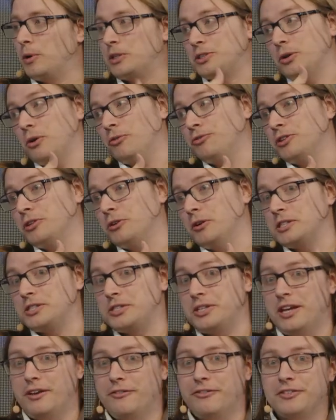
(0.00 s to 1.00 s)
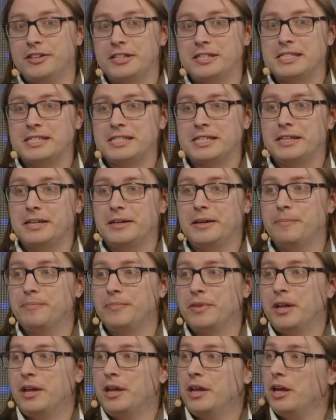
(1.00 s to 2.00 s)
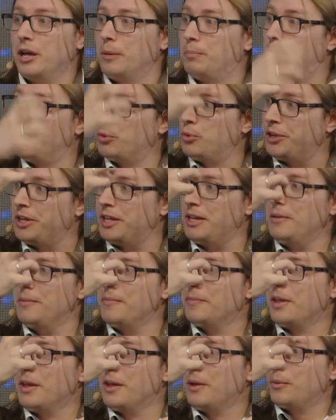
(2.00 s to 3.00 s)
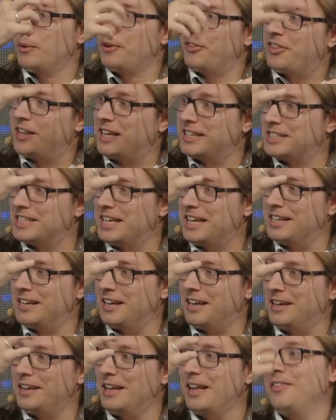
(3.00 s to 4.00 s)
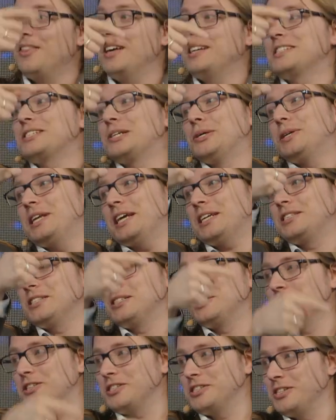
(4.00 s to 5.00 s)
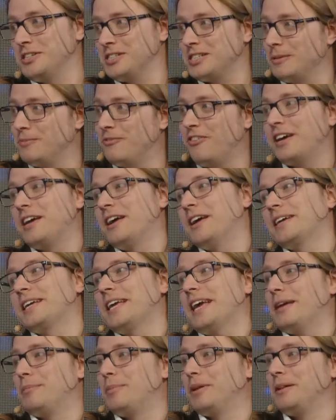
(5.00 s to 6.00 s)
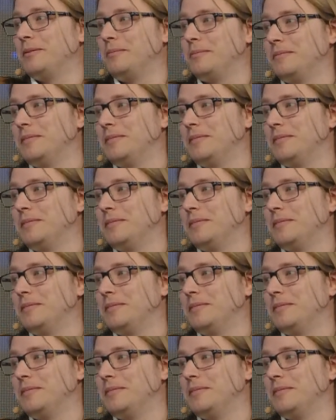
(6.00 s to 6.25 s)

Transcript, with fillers: what you often also have is uh, a buoy with the antenna, and that is connected to the system via a cable.